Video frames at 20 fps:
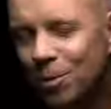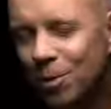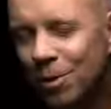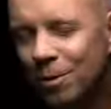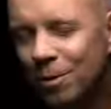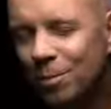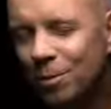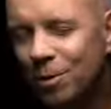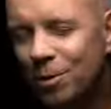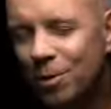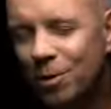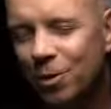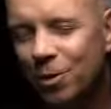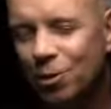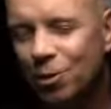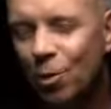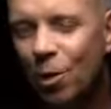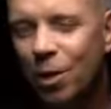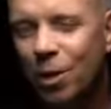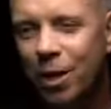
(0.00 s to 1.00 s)
was
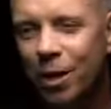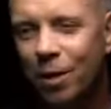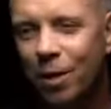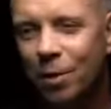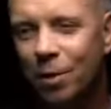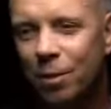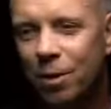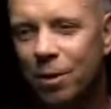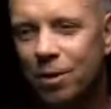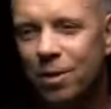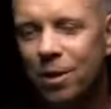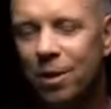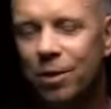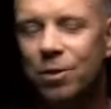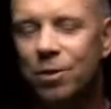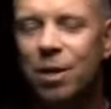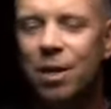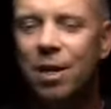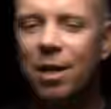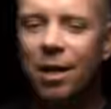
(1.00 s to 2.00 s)
extraordinary, was he
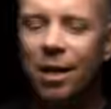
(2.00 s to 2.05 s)
goes,